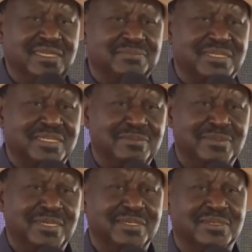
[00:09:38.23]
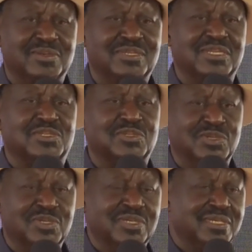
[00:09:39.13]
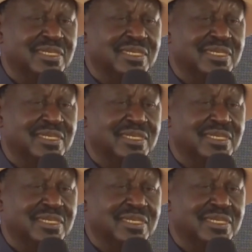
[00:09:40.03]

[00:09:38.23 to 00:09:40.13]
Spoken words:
Matiba got a stroke,